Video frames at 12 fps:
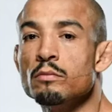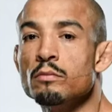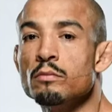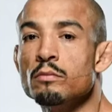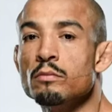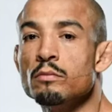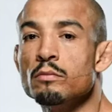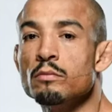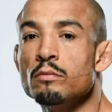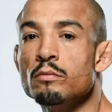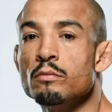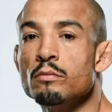
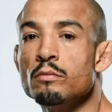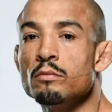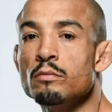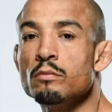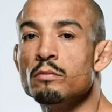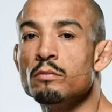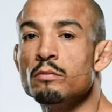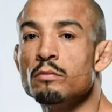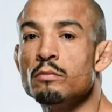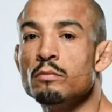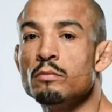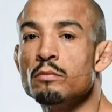
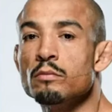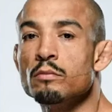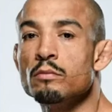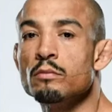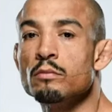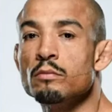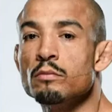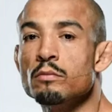This person isn't speaking.